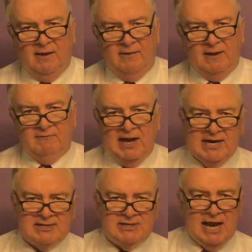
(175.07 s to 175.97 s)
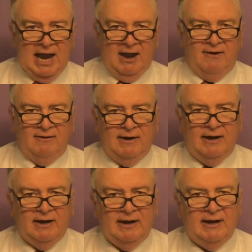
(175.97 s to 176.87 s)
They let us down
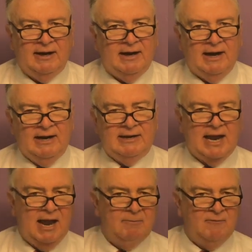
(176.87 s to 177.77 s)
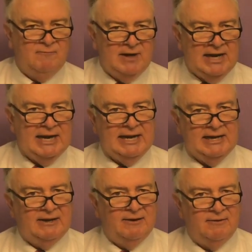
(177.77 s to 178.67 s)
in time of need,
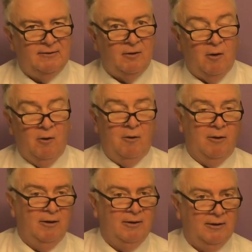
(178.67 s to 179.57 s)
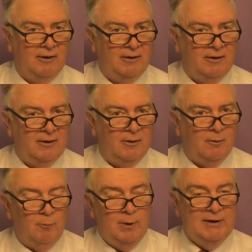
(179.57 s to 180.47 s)
or
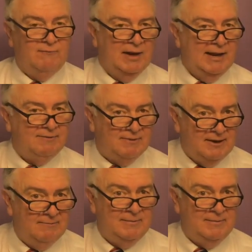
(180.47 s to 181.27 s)
we've let them